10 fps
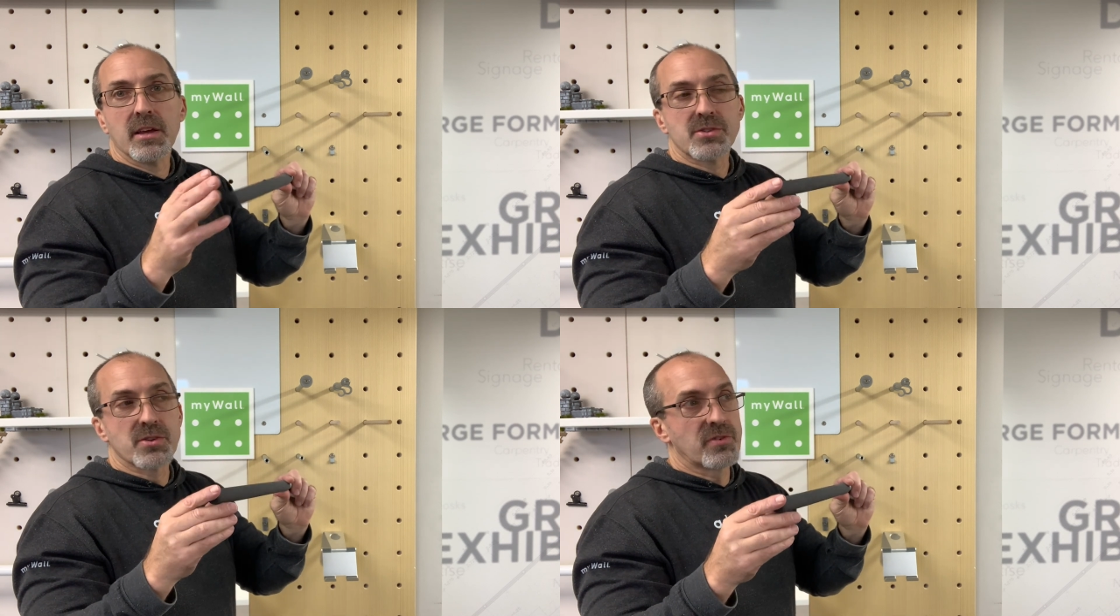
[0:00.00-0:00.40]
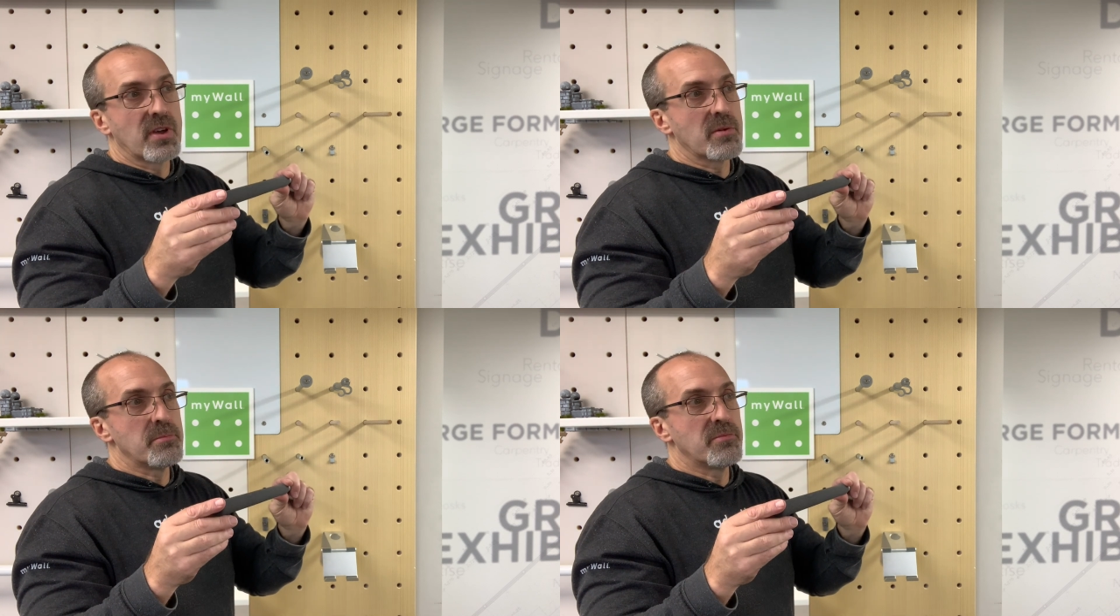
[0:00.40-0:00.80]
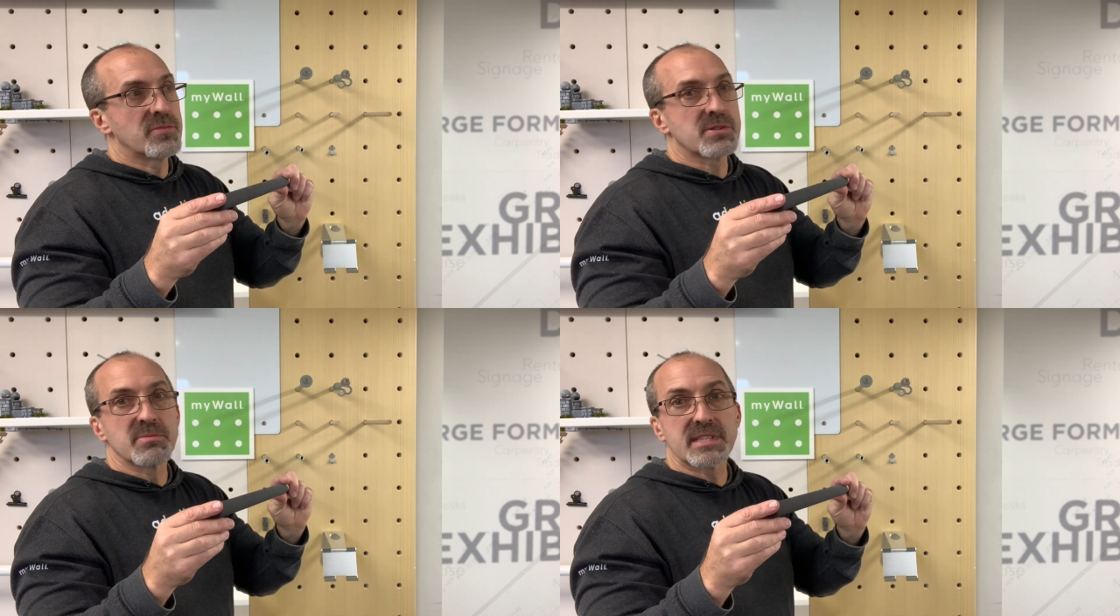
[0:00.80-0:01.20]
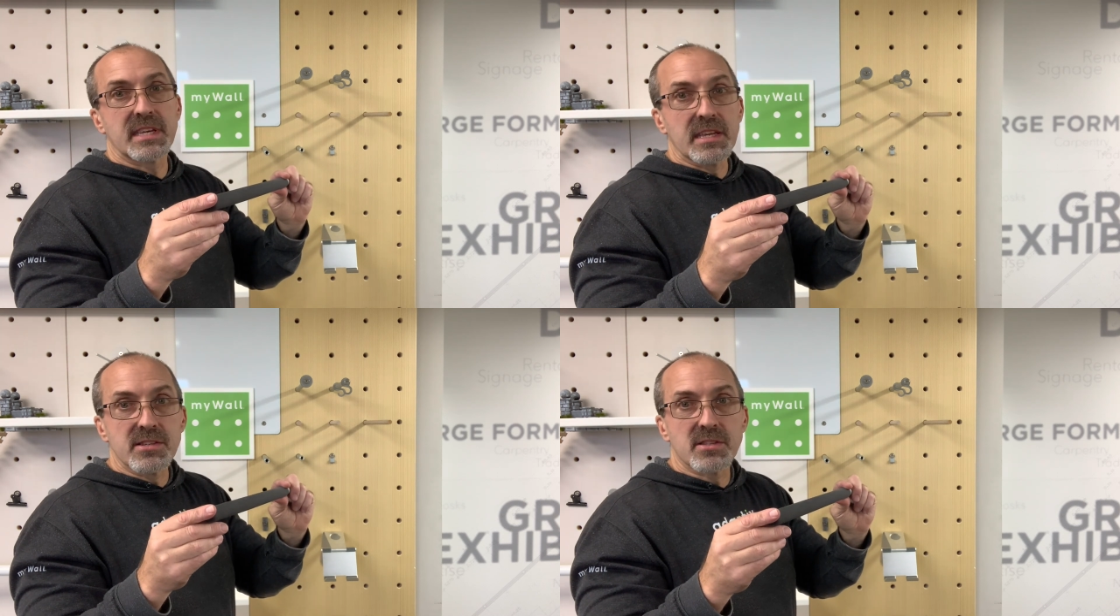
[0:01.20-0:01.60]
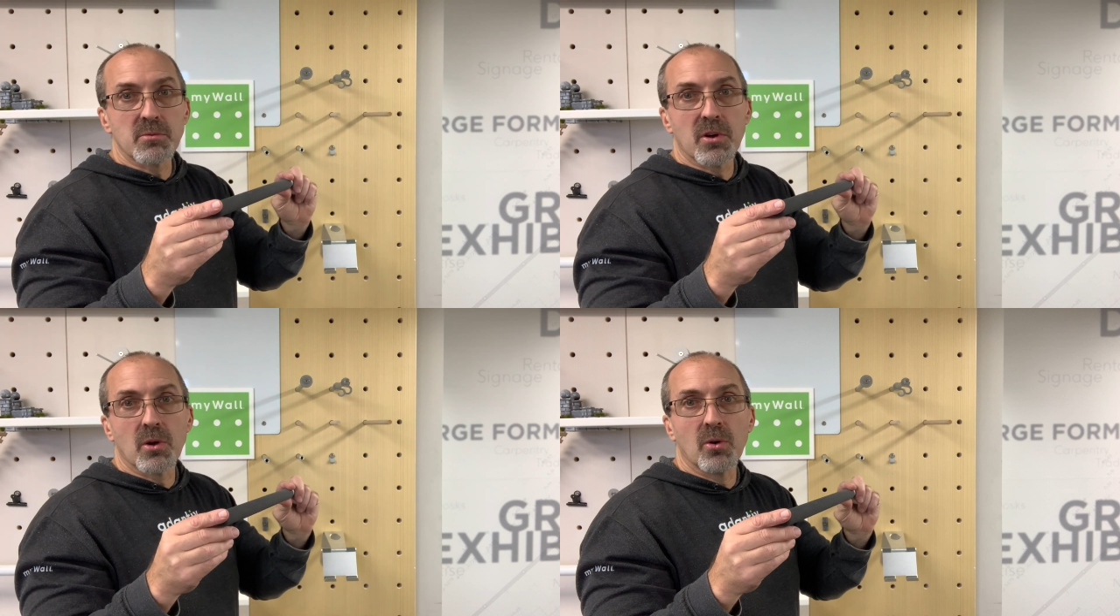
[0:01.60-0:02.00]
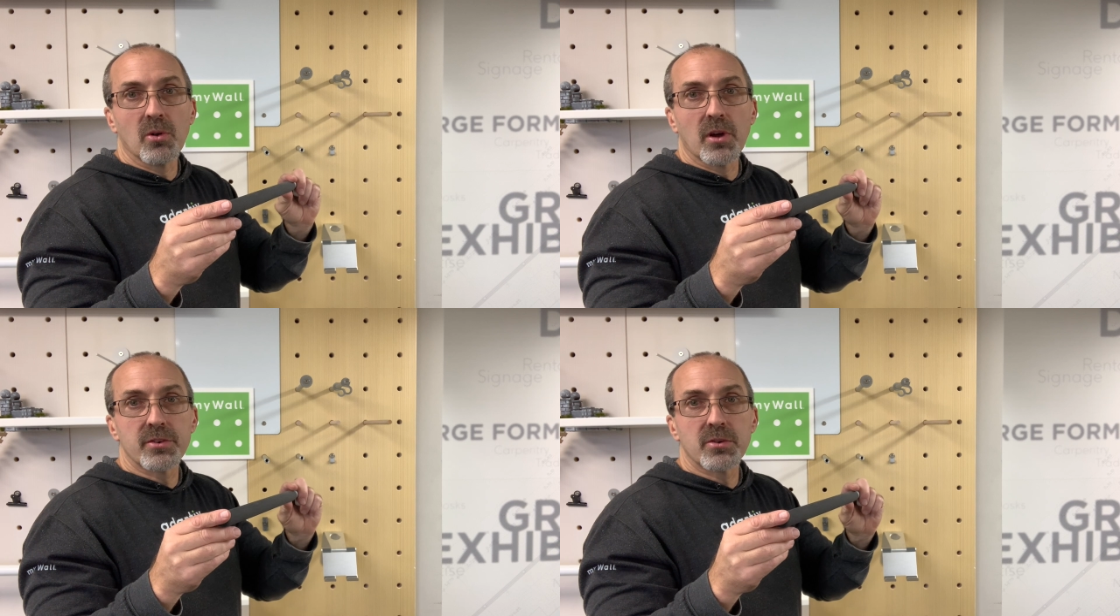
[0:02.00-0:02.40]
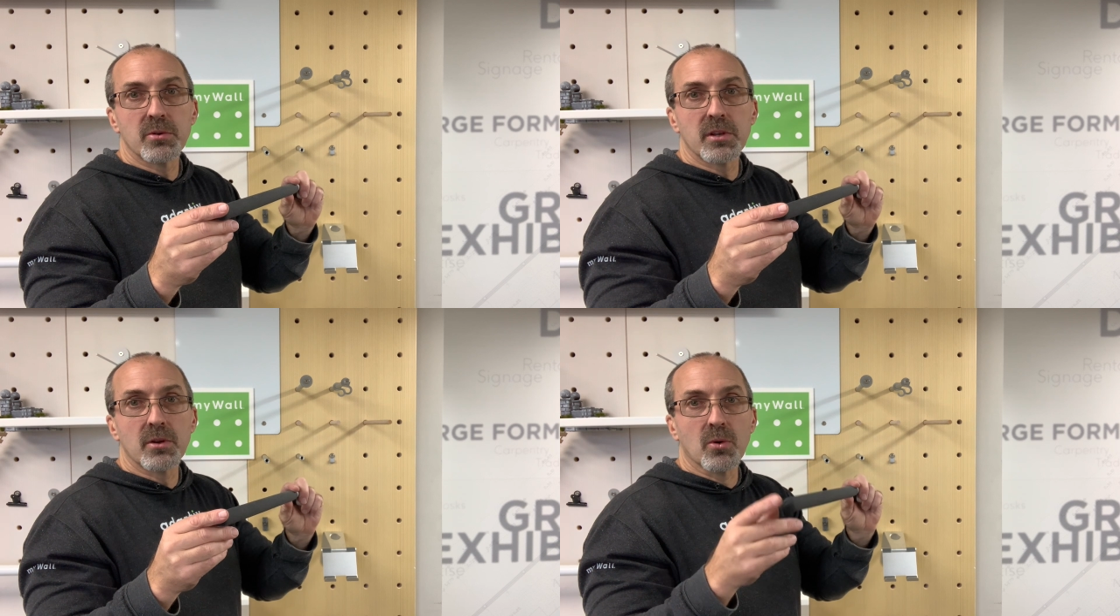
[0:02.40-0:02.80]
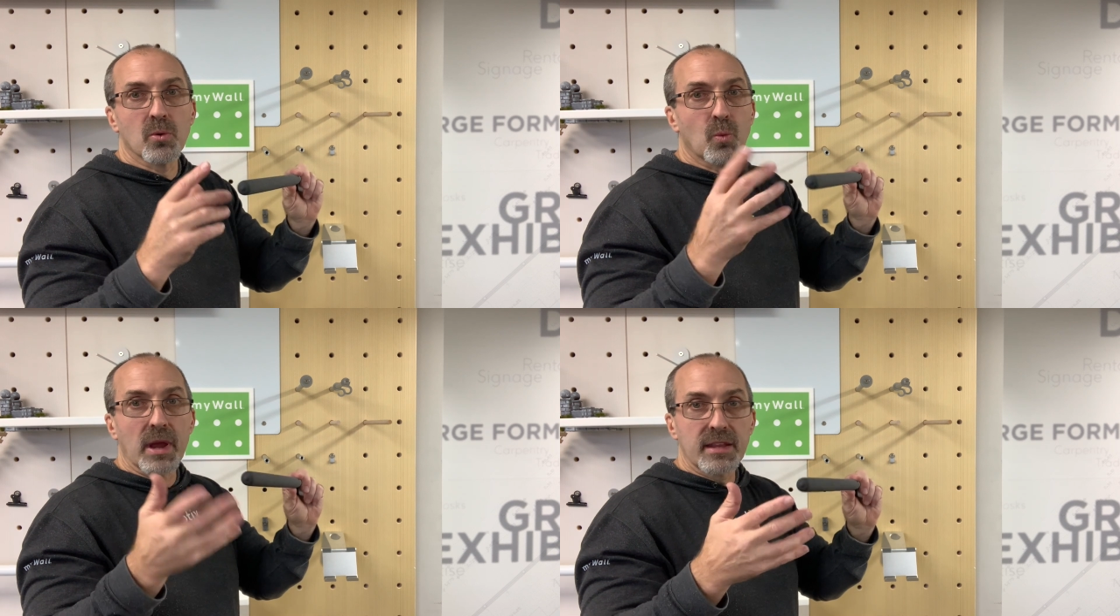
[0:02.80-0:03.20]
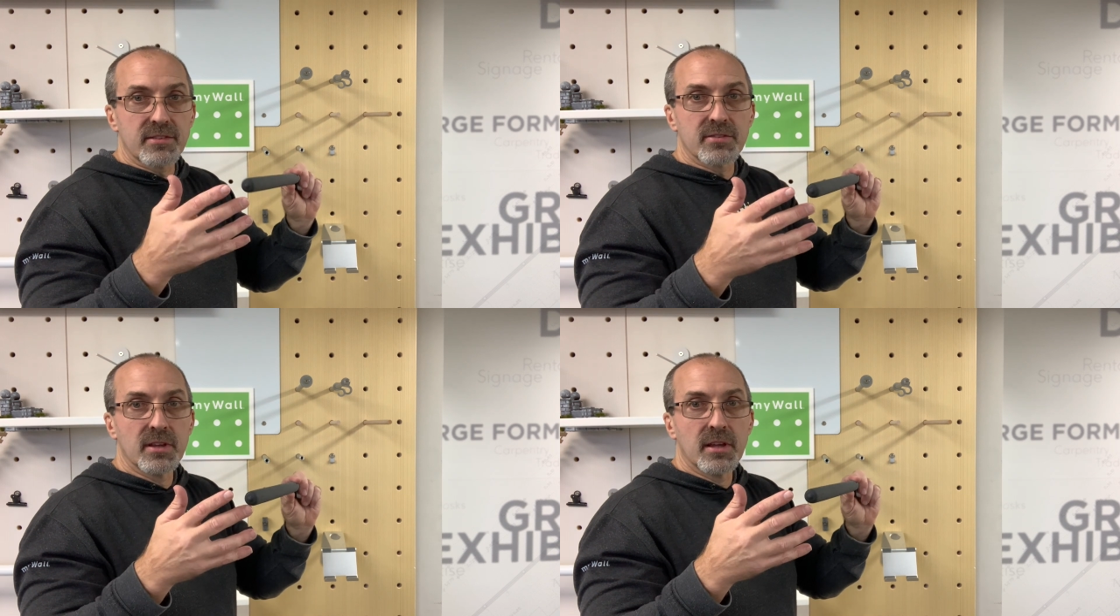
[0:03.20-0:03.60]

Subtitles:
So if you have some skis that you want to hold on to it, or weights,